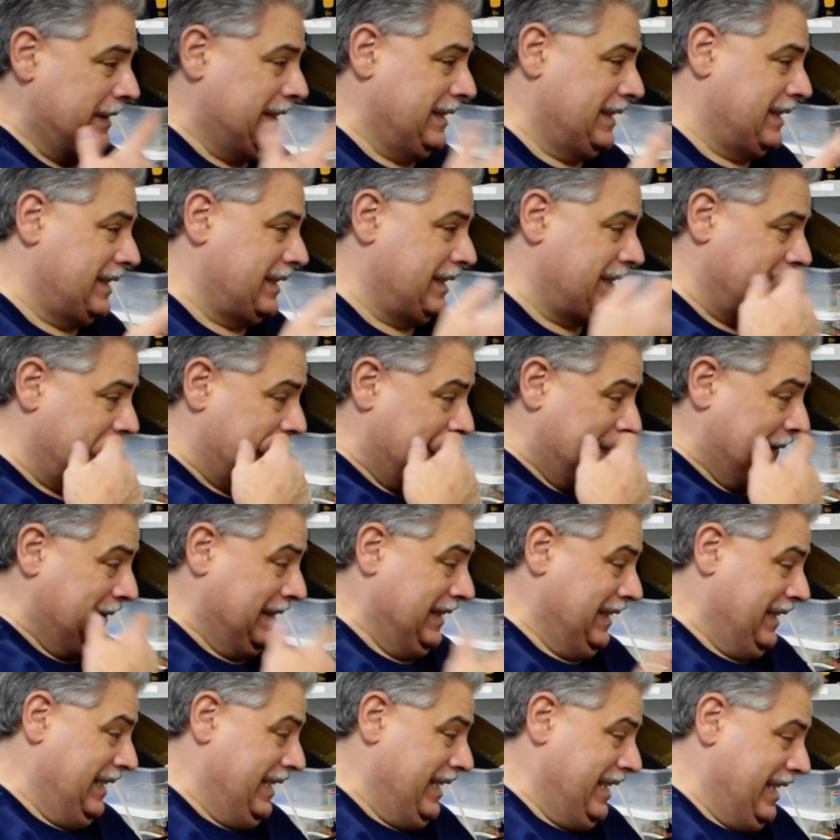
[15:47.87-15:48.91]

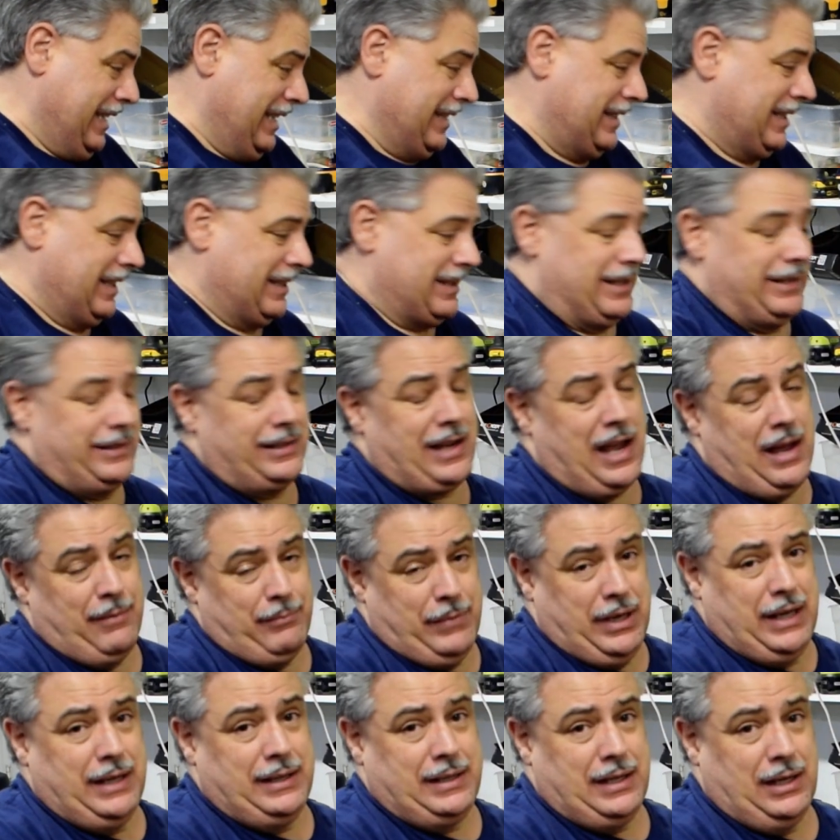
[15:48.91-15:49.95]
this has got
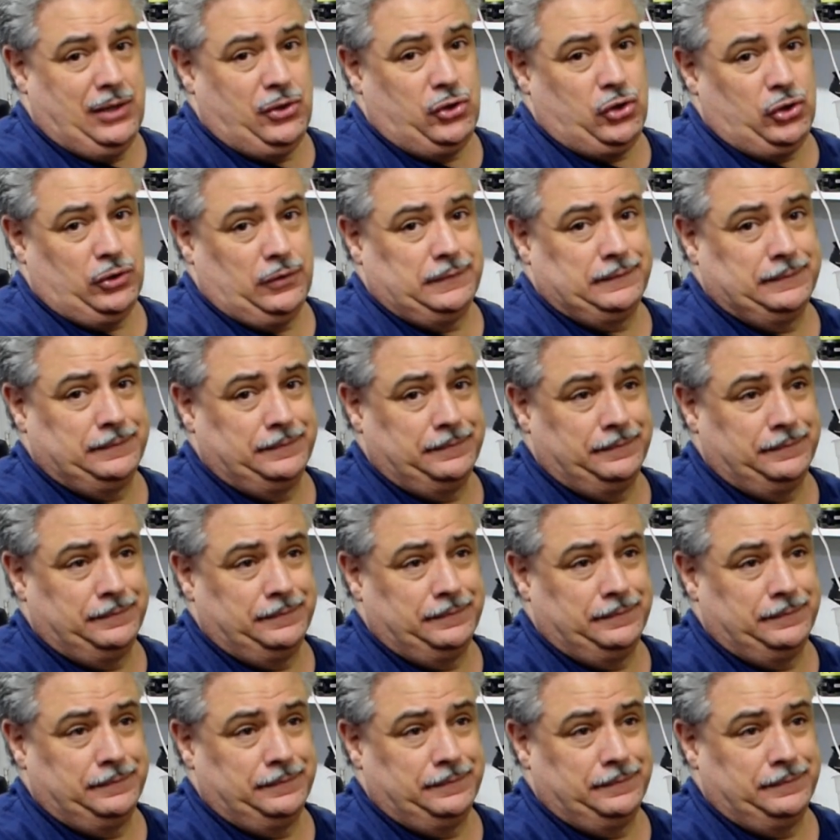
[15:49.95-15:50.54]
my attention.